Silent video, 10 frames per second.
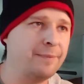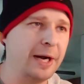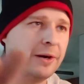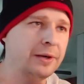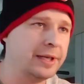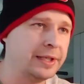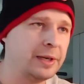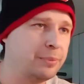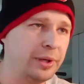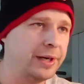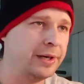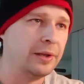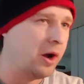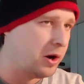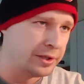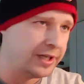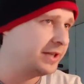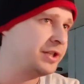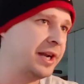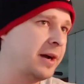Maryland completed a long
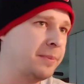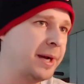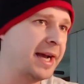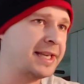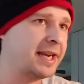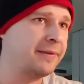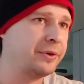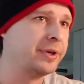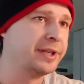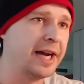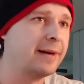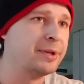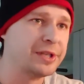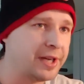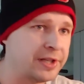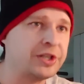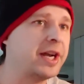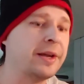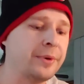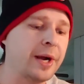touchdown pass after a Dobbins
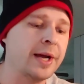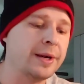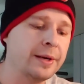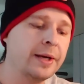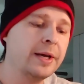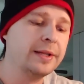touchdown run.